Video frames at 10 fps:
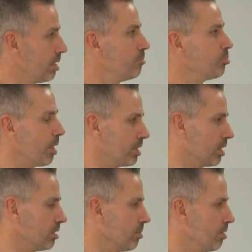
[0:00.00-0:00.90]

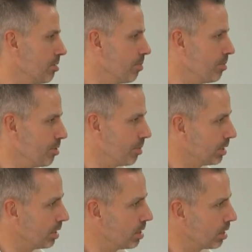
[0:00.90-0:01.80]
specialism that we
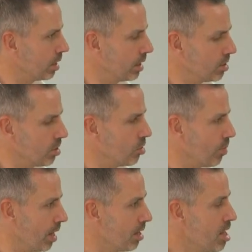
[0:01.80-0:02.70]
continue to do well.